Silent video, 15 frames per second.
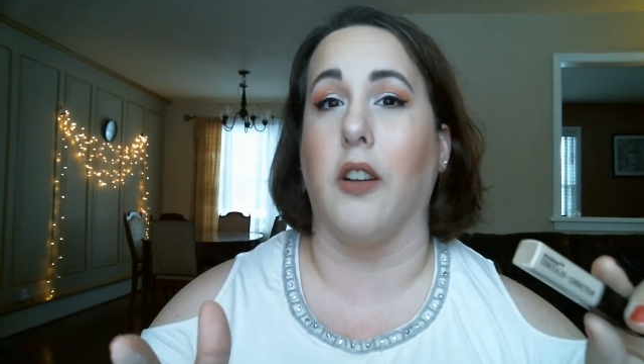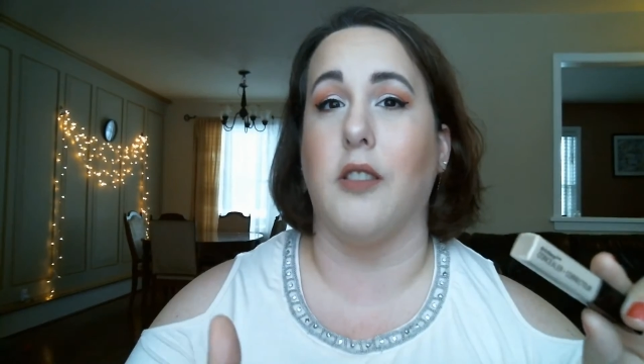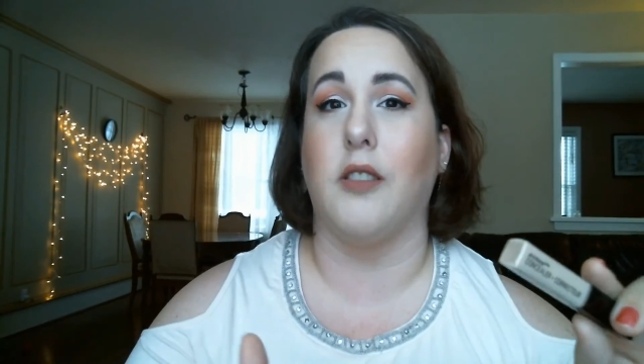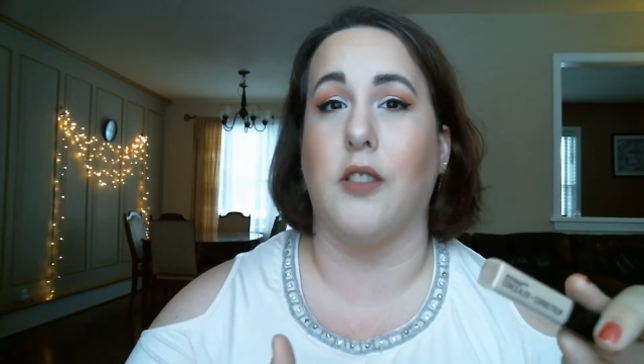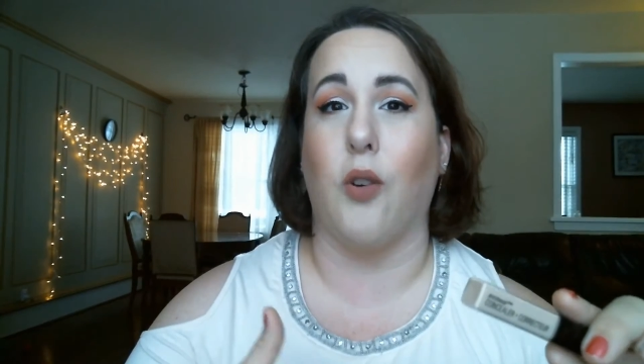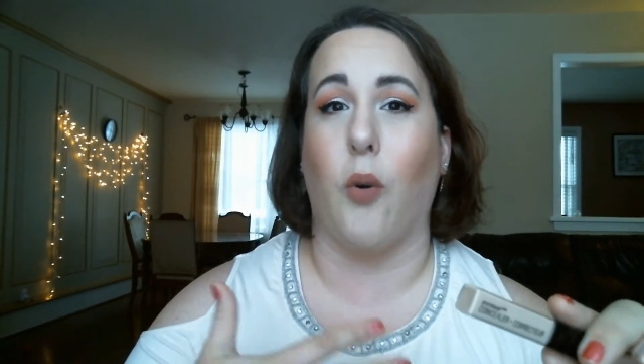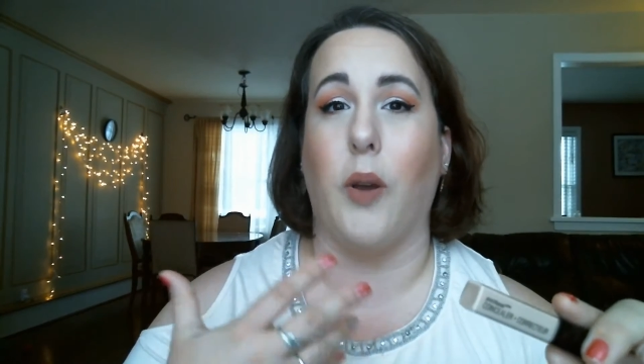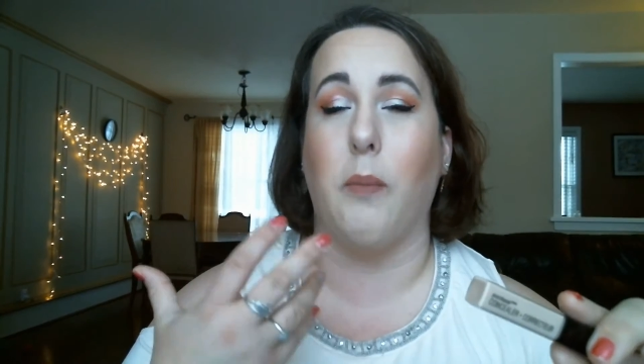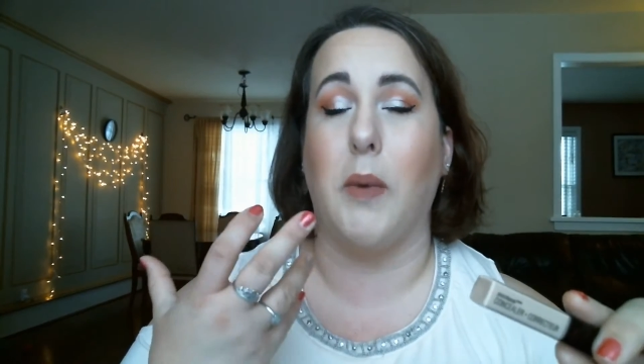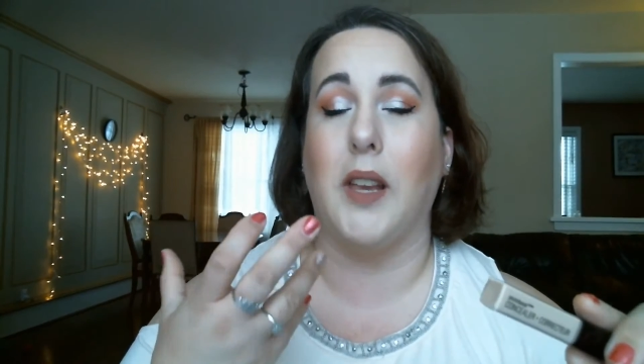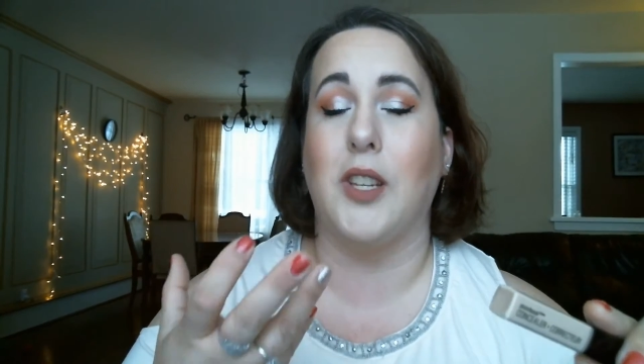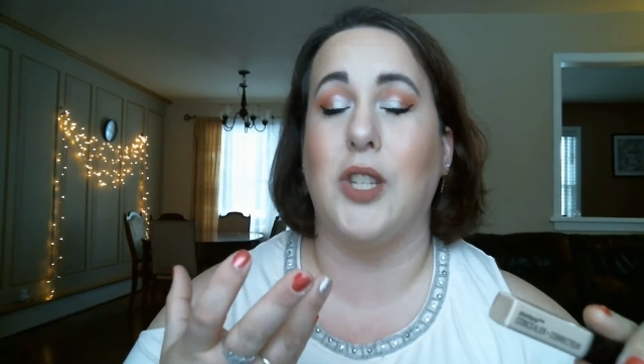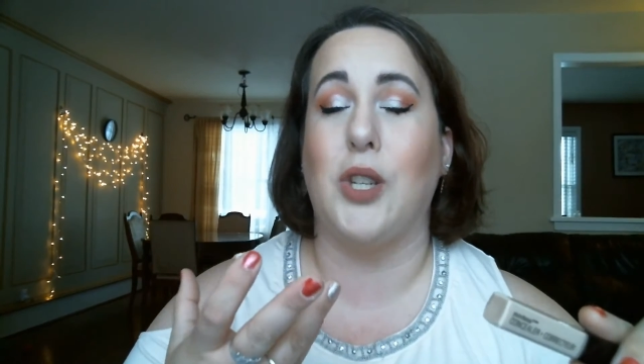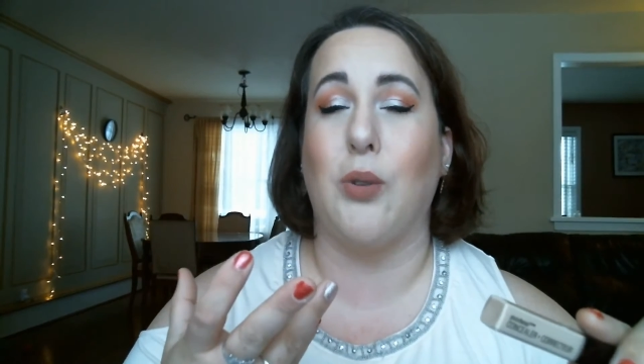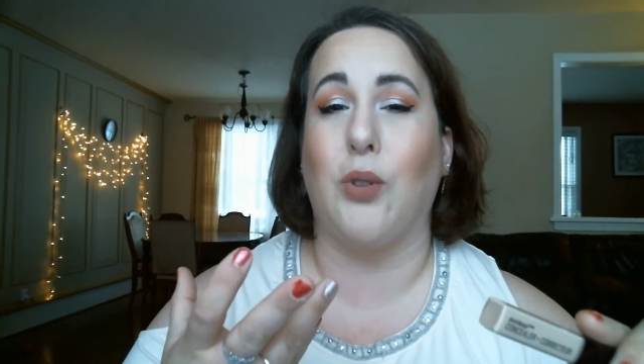So it
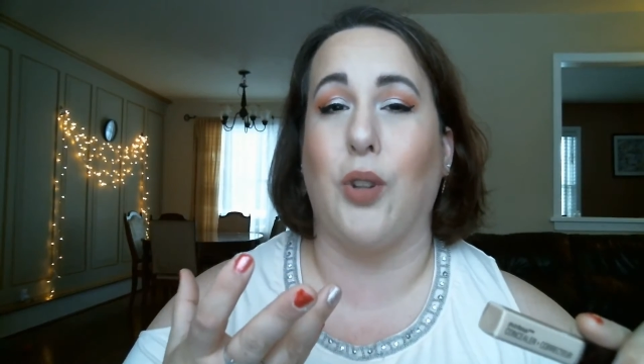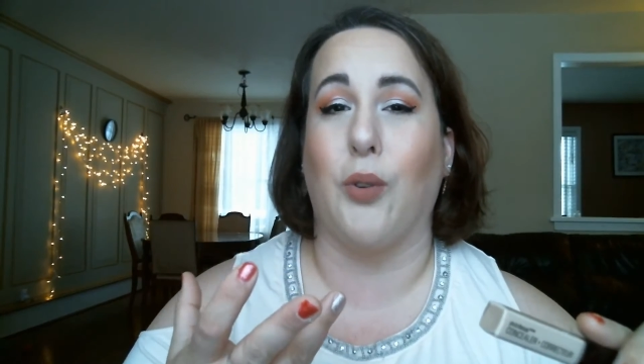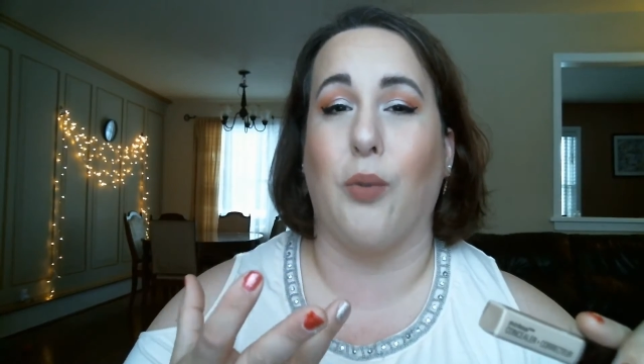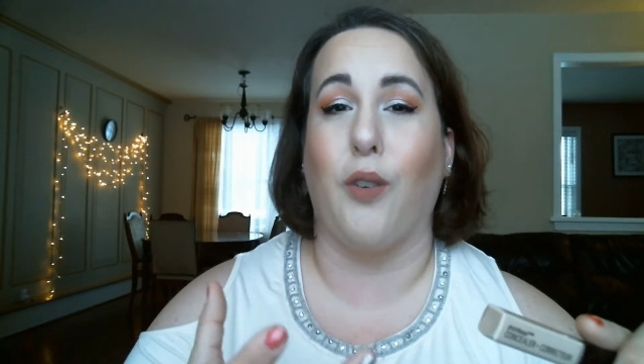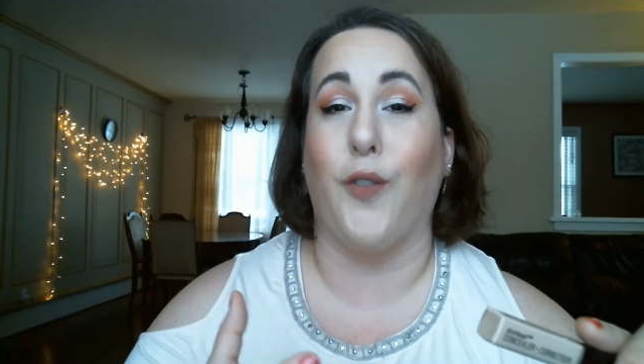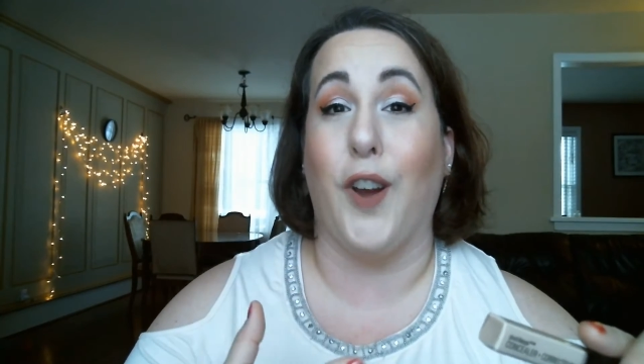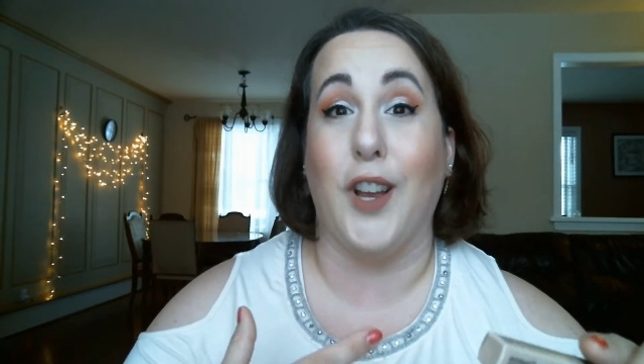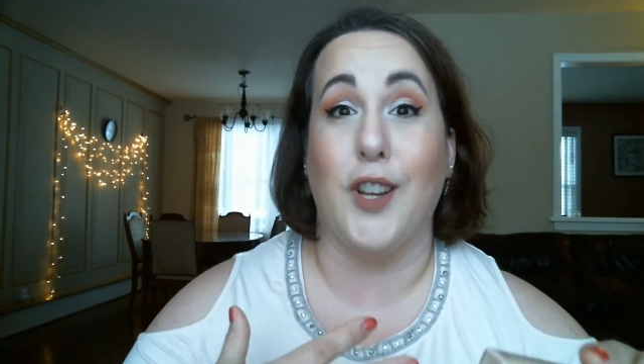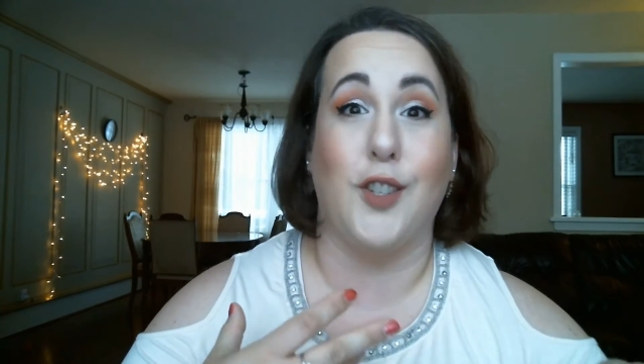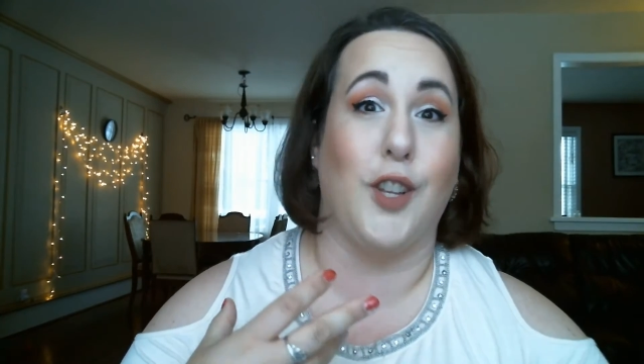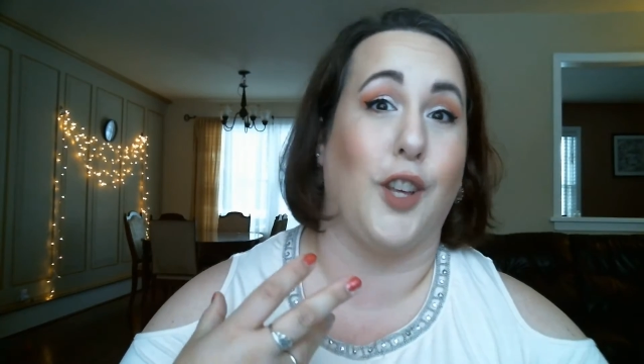makes you look refreshed,